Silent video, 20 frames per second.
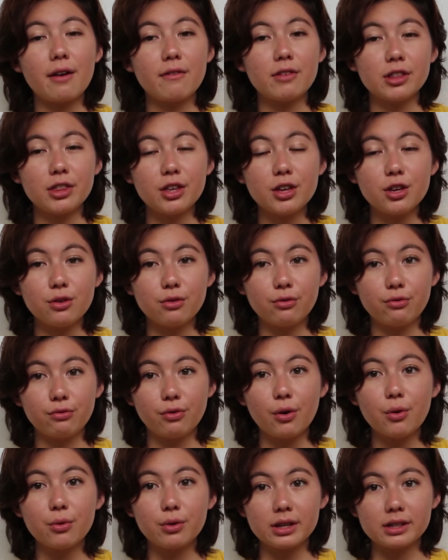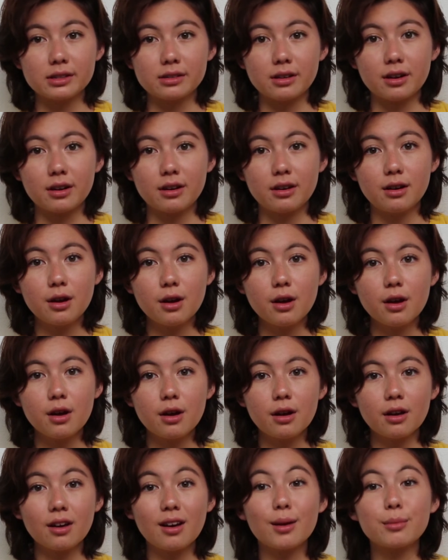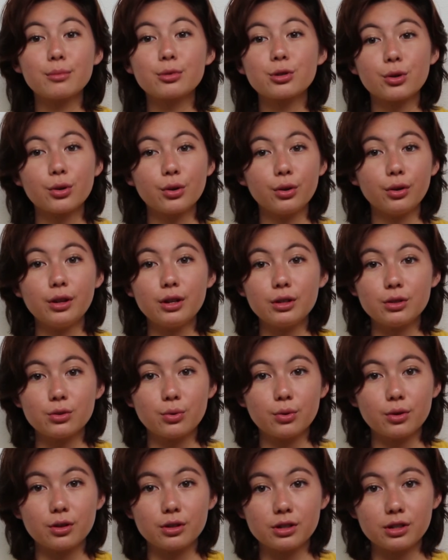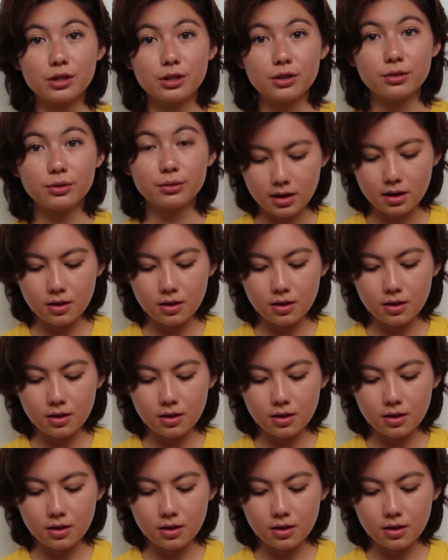everything you focus on, comes hurling towards you.